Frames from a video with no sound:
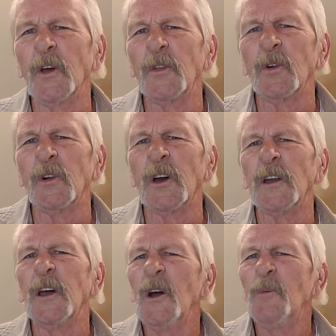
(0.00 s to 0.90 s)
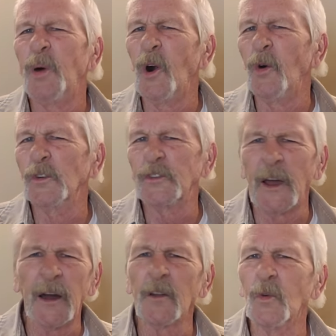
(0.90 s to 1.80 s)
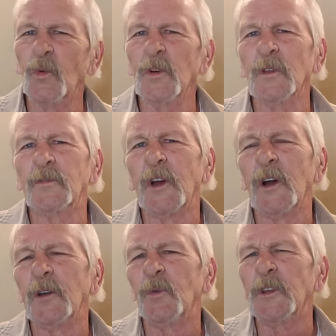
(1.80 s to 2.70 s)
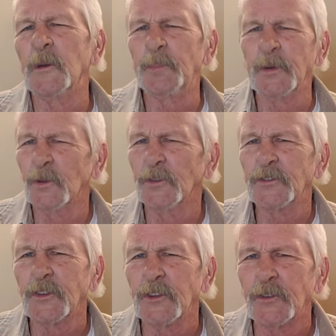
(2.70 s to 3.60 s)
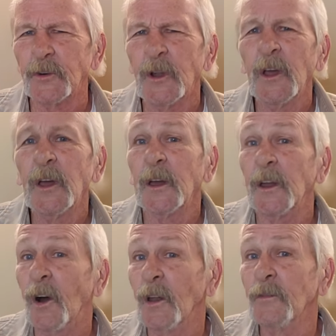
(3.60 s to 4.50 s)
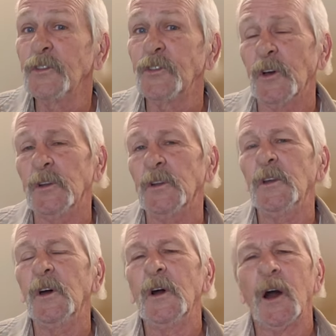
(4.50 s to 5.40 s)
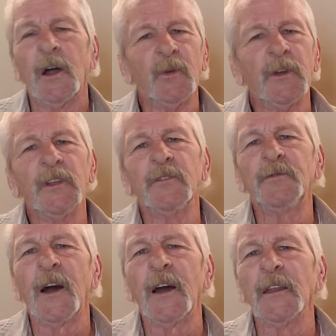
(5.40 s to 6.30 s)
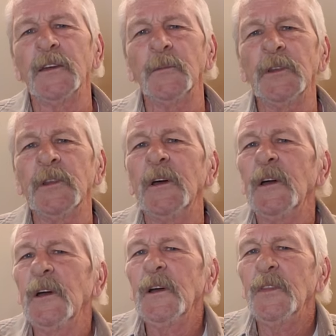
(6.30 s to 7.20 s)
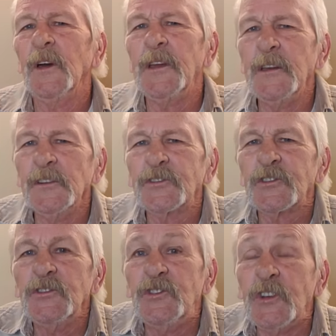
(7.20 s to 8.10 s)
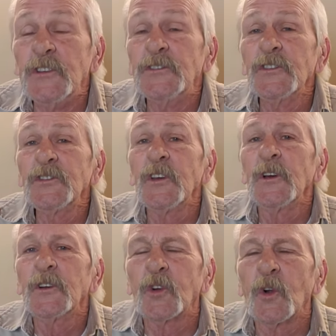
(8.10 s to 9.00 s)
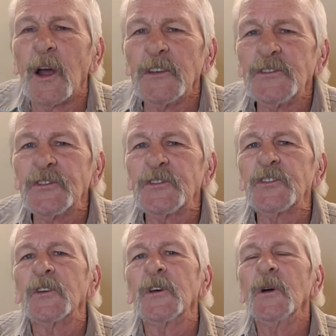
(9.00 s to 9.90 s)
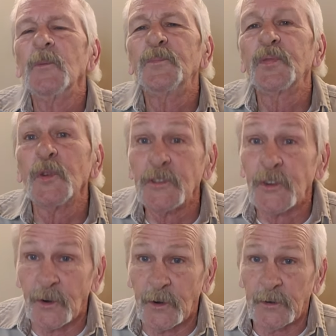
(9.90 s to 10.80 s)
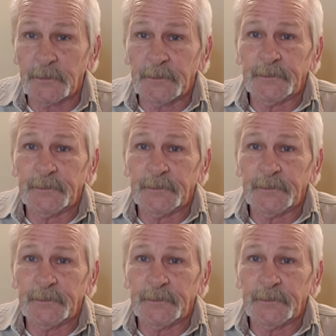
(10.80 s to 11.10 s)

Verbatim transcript: whether or not Paul was out of the will of God when he appealed to Caesar, and all of a sudden, I read in Philemon that he is Jesus Christ's prisoner.